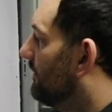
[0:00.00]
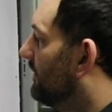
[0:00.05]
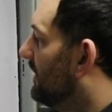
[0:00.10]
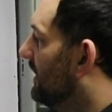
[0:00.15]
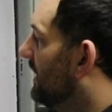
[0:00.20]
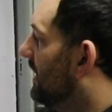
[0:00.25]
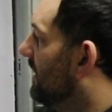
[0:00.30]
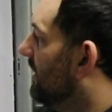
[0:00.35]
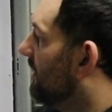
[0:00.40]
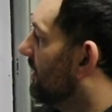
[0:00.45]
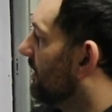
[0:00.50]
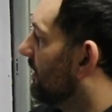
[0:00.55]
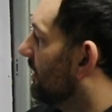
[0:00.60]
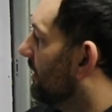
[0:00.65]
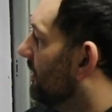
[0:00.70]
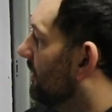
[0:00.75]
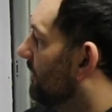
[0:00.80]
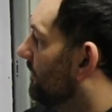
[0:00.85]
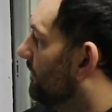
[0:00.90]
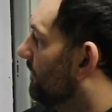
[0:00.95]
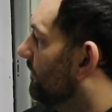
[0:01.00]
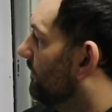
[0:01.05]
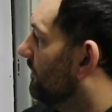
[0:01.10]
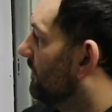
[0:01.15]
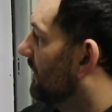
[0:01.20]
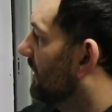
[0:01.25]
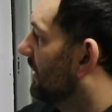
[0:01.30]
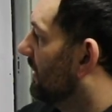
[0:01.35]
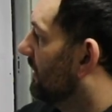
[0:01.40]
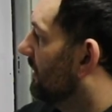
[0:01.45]
here,
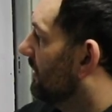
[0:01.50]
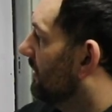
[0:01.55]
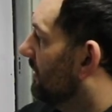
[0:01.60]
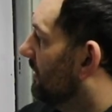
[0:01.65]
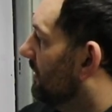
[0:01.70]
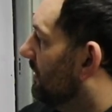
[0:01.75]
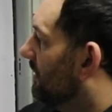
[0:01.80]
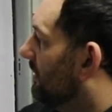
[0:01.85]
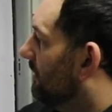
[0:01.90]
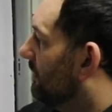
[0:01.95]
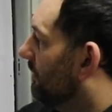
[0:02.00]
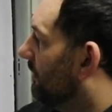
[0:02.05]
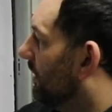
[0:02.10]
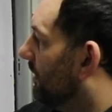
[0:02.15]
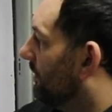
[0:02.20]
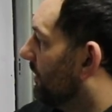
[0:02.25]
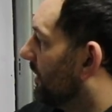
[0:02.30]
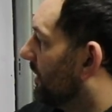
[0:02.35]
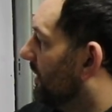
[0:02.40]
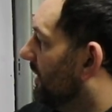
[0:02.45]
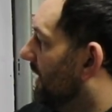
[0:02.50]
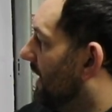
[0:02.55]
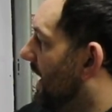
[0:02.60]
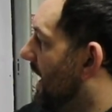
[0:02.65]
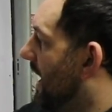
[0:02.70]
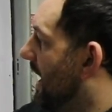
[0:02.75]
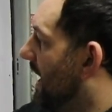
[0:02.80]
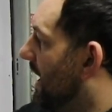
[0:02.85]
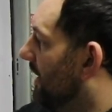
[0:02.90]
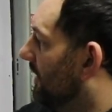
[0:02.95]
what we're going to
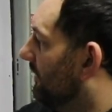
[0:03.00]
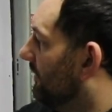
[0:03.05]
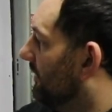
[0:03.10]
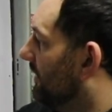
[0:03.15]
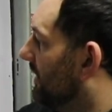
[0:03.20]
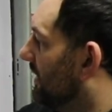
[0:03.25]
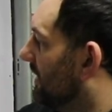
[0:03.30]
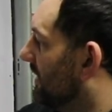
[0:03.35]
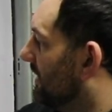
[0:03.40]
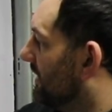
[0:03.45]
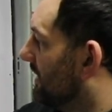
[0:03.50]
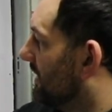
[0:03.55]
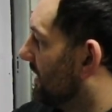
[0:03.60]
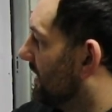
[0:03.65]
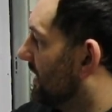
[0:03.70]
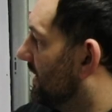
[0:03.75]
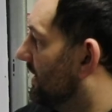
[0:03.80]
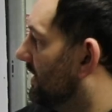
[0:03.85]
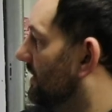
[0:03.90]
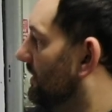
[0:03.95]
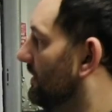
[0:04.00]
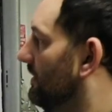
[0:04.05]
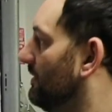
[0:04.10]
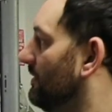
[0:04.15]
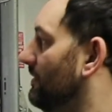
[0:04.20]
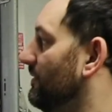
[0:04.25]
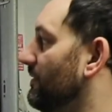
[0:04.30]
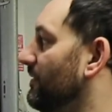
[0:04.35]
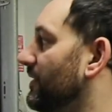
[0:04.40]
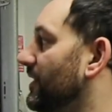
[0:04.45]
have is
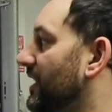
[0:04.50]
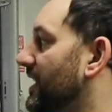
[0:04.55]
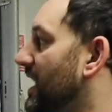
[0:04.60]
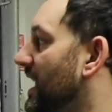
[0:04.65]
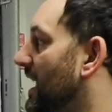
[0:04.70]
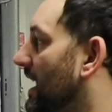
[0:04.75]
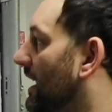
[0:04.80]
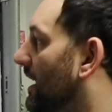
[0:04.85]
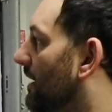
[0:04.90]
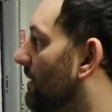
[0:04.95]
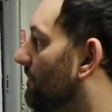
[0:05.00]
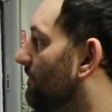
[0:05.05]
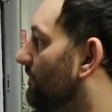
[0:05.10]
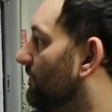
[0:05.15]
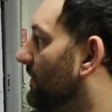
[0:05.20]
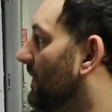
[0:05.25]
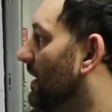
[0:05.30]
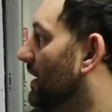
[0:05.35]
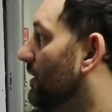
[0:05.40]
the cam